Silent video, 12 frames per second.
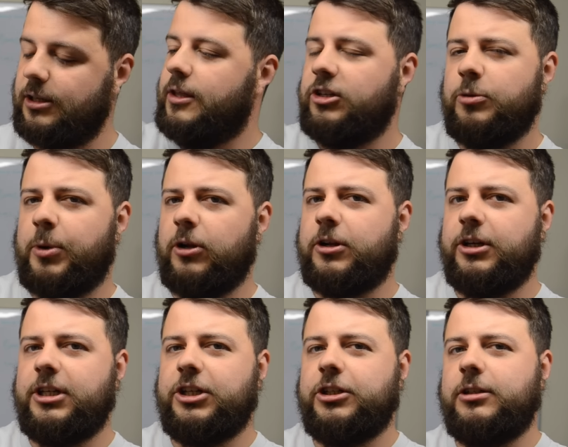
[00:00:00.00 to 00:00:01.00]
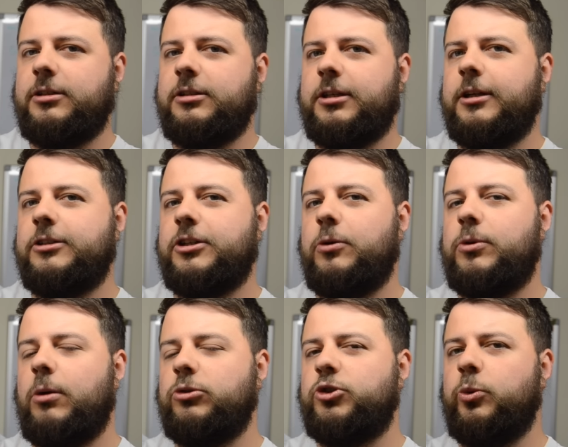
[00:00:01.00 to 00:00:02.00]
These are bottle conditioned, so
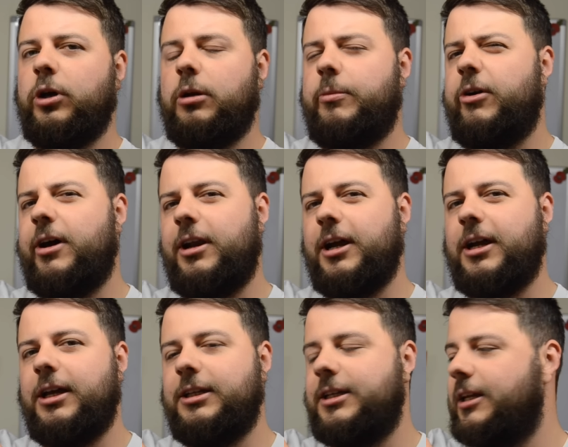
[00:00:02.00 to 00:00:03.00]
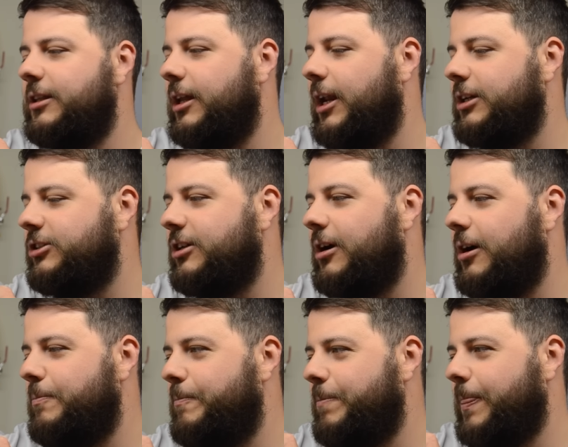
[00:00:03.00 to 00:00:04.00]
don't swirl them around like I did the last
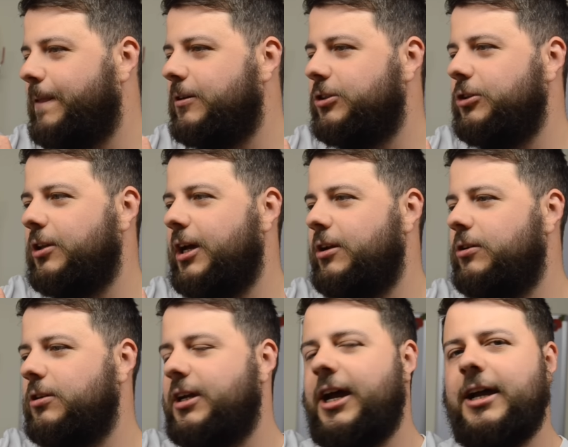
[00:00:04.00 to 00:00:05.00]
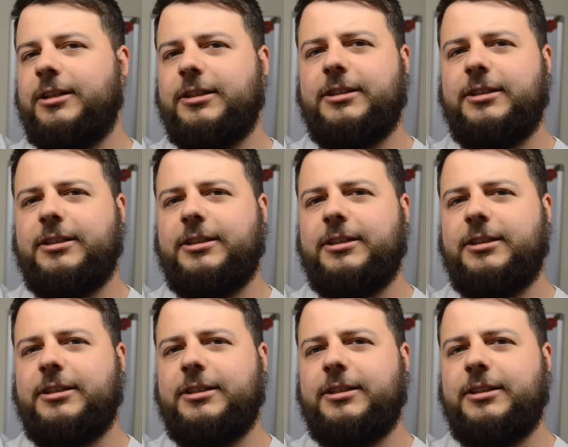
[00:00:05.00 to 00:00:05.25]
time, because you'll get all kinds of